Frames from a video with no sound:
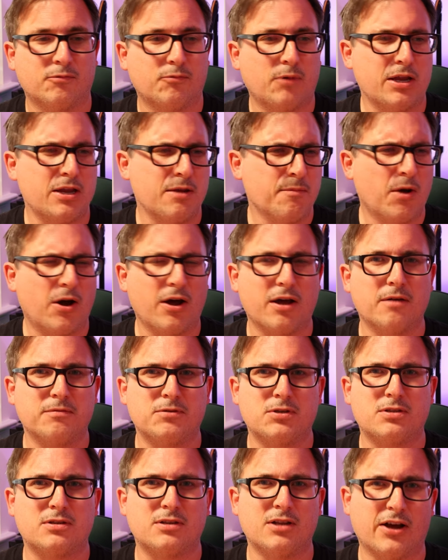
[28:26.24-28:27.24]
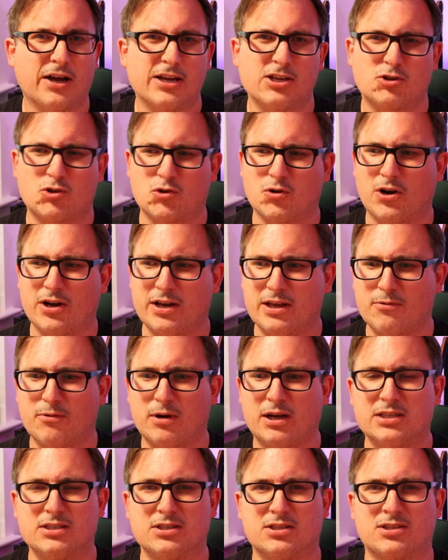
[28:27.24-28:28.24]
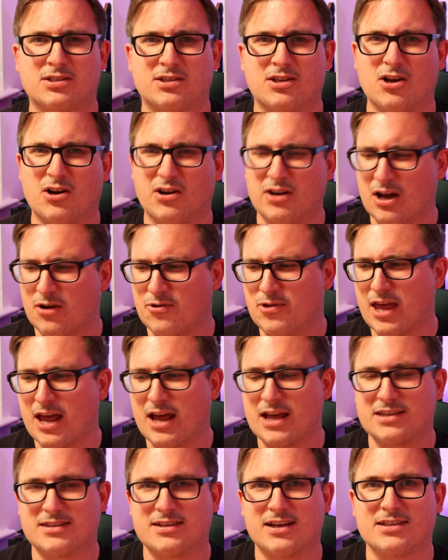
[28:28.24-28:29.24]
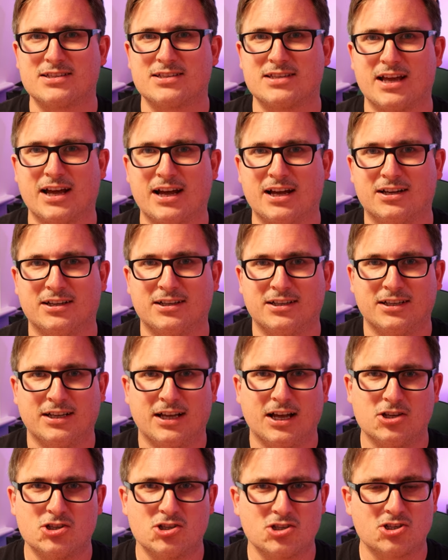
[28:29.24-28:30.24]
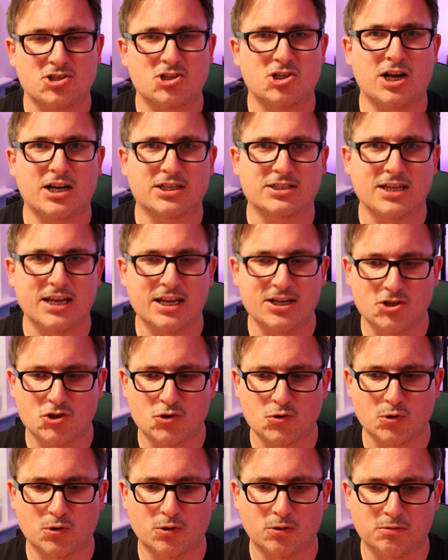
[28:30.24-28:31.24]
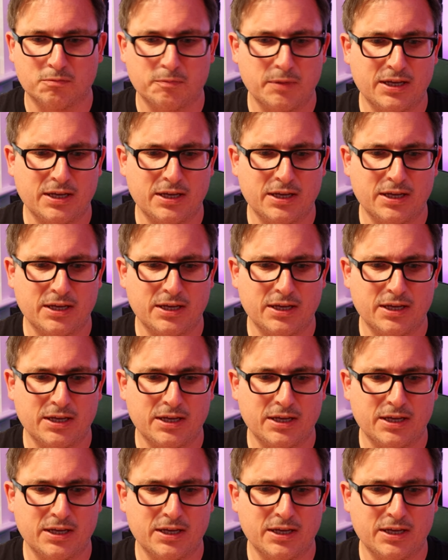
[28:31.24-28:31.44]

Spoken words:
when you might have like tried it once, gone, oh yeah, it does that, and just chucked it in a drawer.